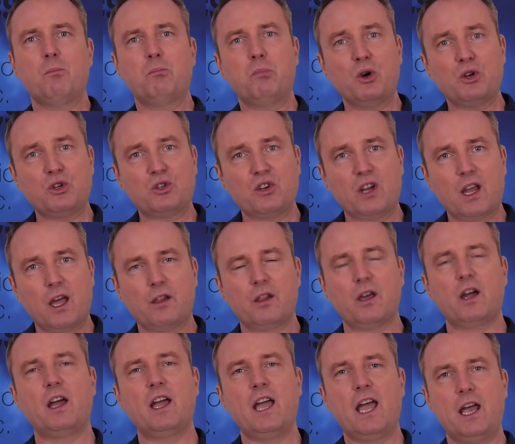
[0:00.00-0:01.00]
put
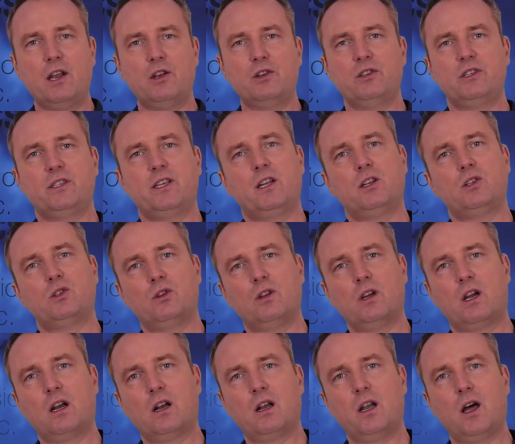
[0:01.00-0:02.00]
together and sent to
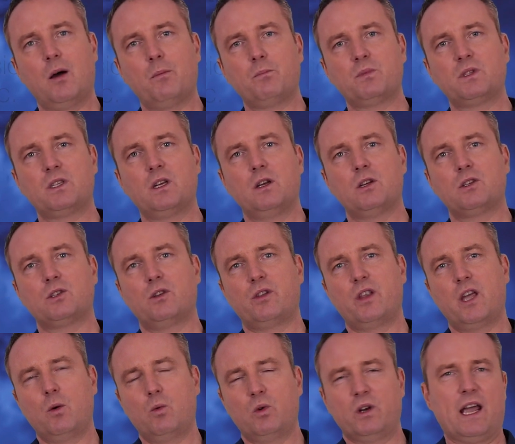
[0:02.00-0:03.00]
the clubs so
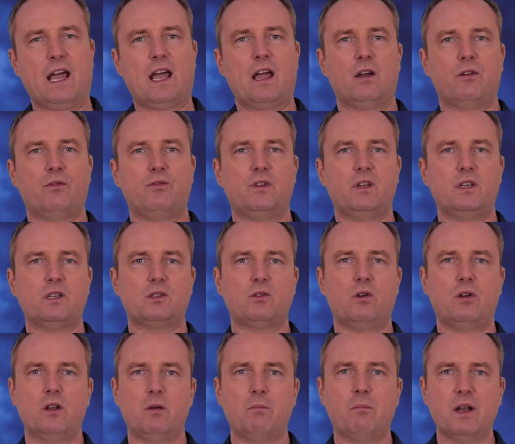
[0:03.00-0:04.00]
they would have this
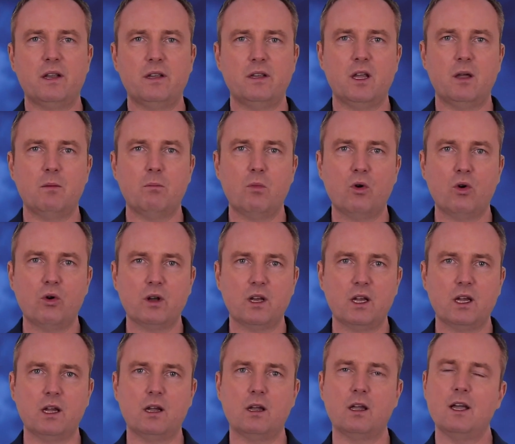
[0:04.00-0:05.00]
on a Monday
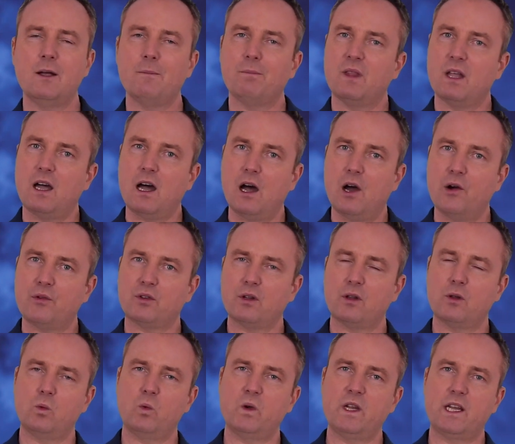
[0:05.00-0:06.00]
morning after
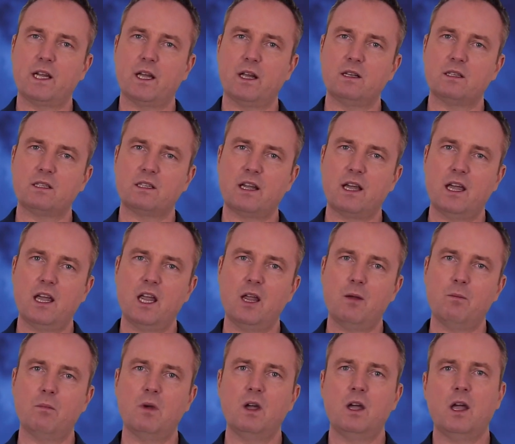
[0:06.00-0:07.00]
the weekend's
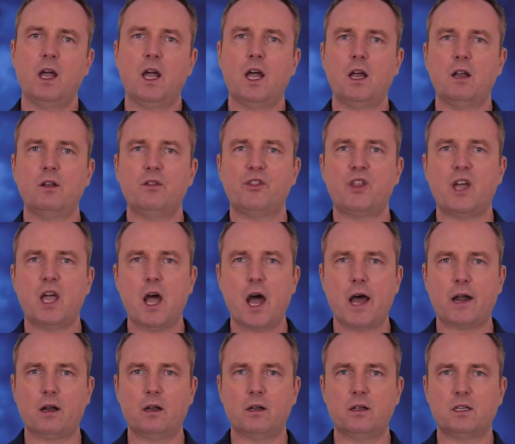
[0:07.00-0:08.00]
game and their
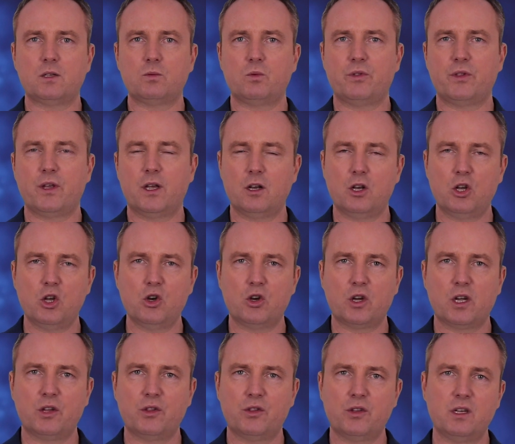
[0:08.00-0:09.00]
analysts would then
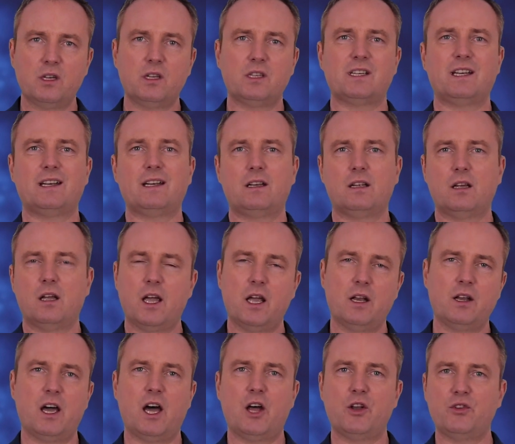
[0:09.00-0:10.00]
look at this and,
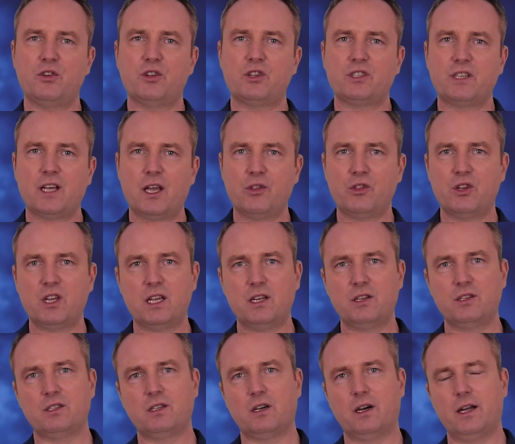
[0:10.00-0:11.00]
and understand the
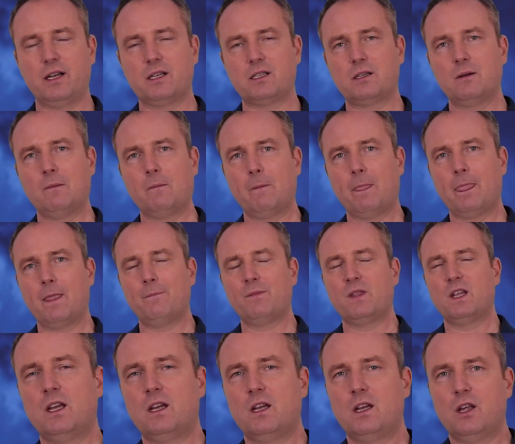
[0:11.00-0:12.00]
insights.
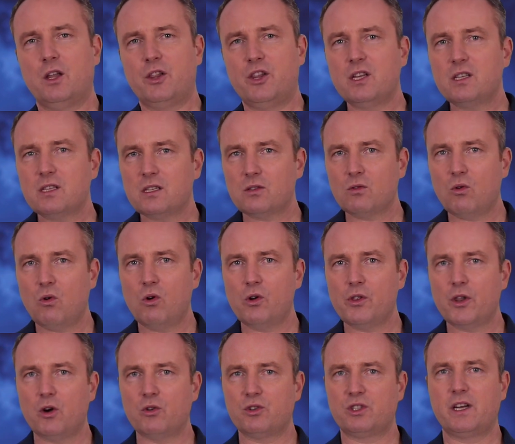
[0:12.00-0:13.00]
This is all
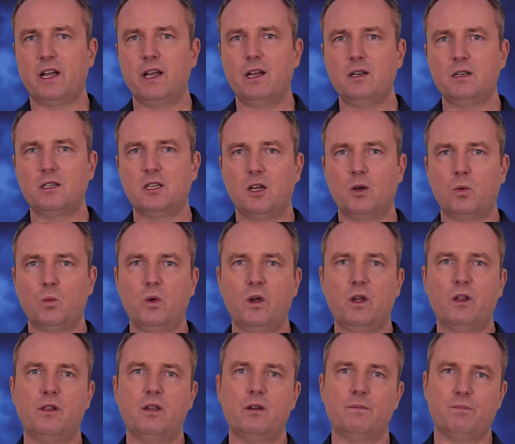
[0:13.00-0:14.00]
now changing
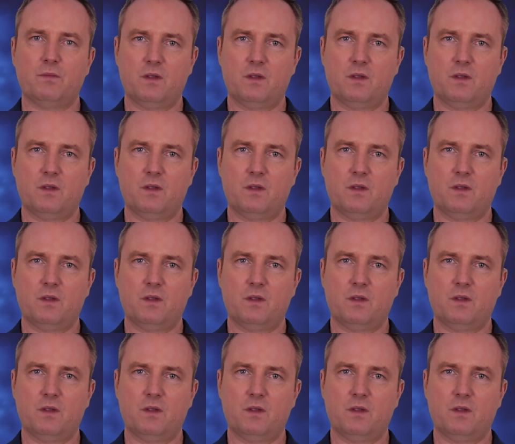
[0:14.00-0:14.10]
with